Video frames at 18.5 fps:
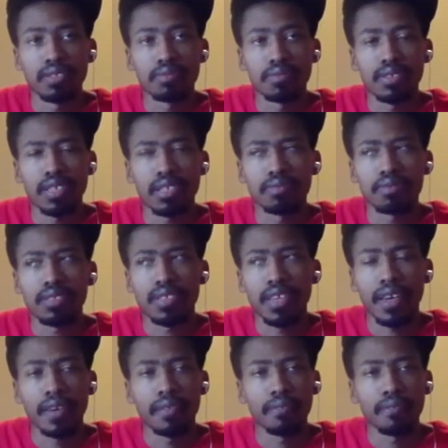I think it was
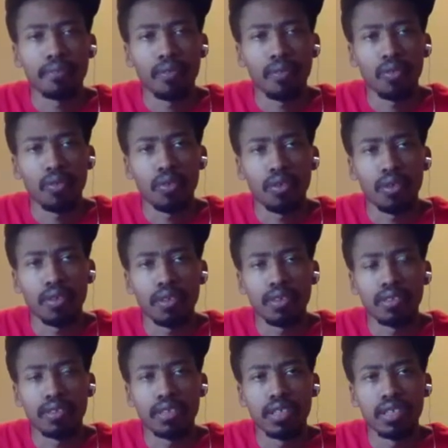game 4,
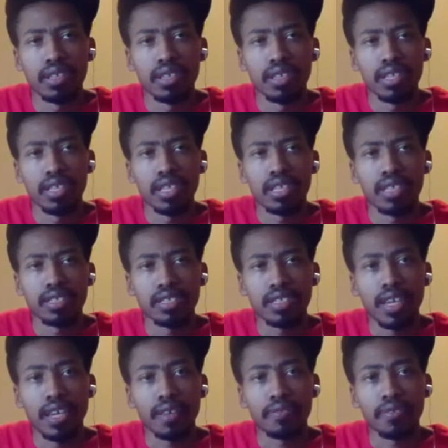and
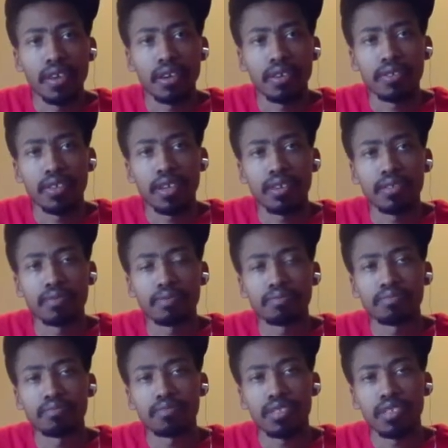Shaq fouled out,
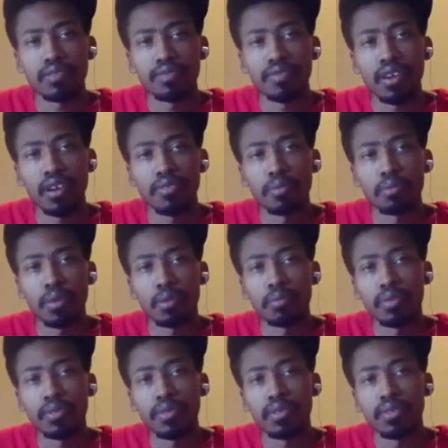if y'all
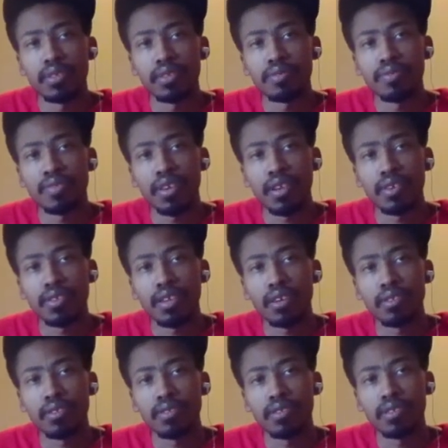remember,
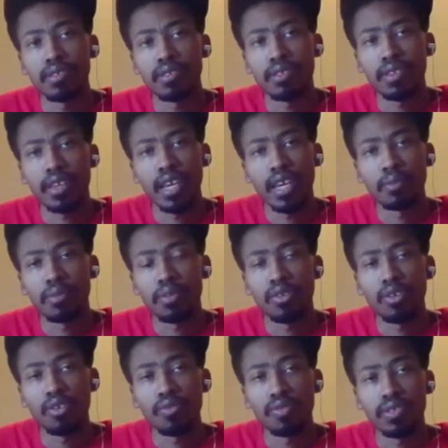Game went
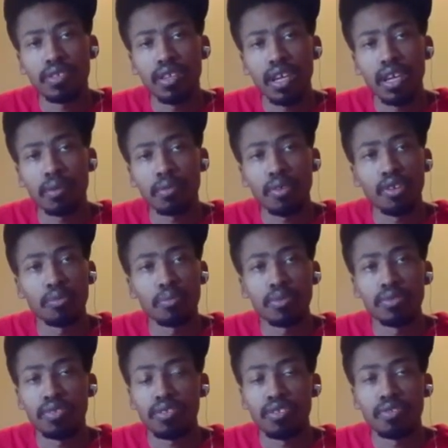to overtime. Kobe
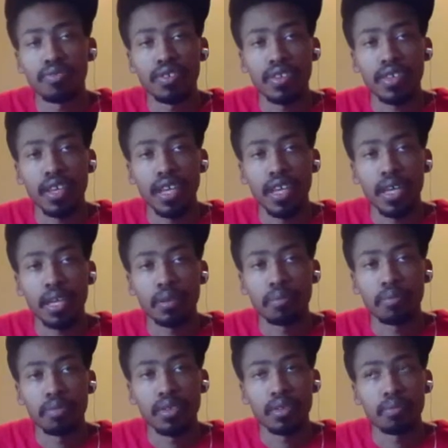took over the
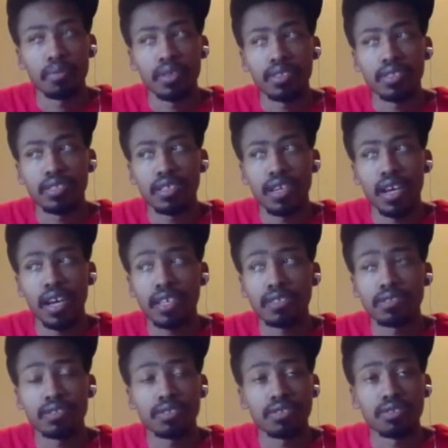game, pretty much
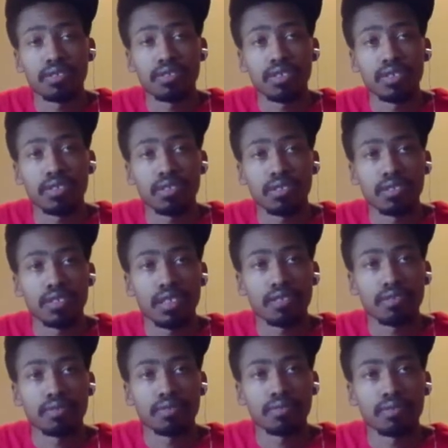iced the series,
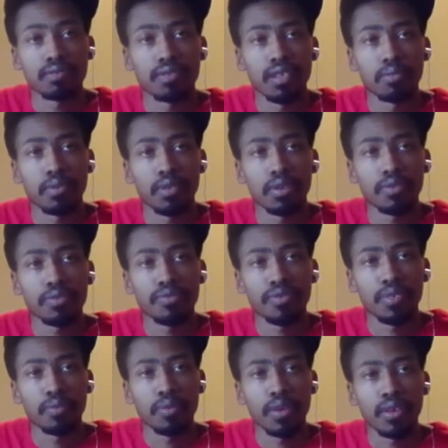because they went up
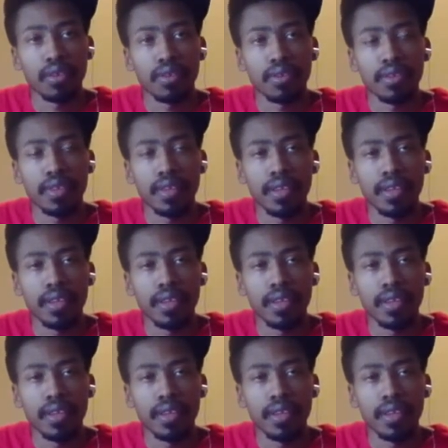3-1.